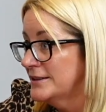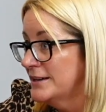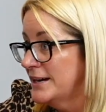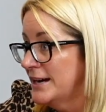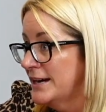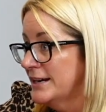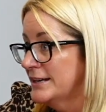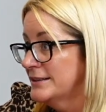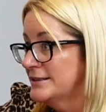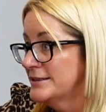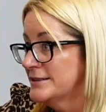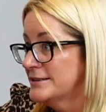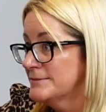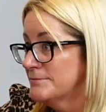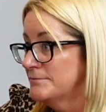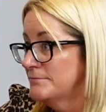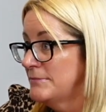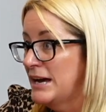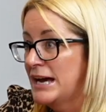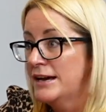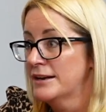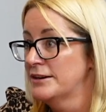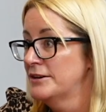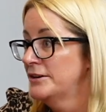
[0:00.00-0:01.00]
and
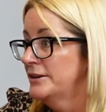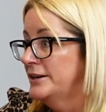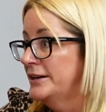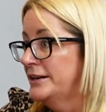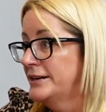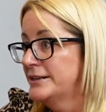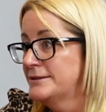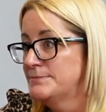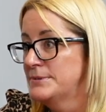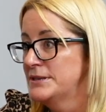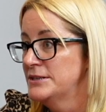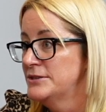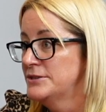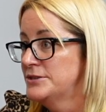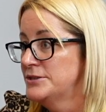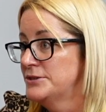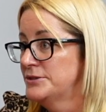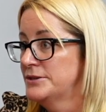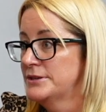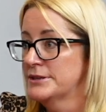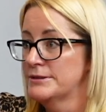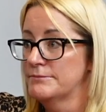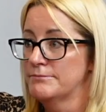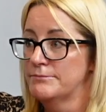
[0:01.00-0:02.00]
Matt and I had been
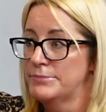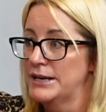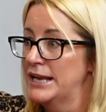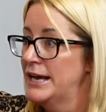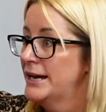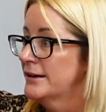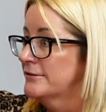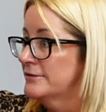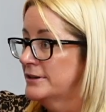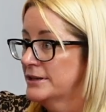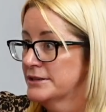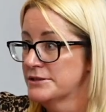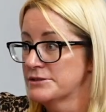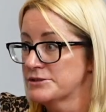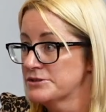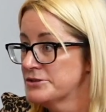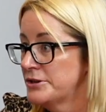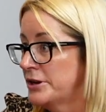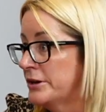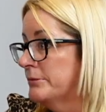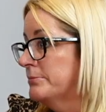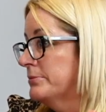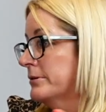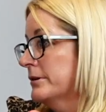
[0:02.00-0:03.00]
doing black runs,
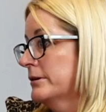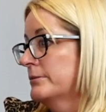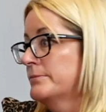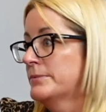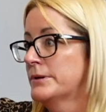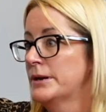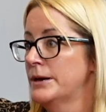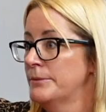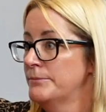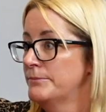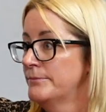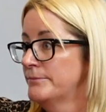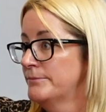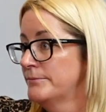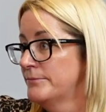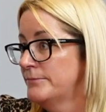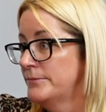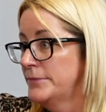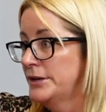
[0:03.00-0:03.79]
no problem.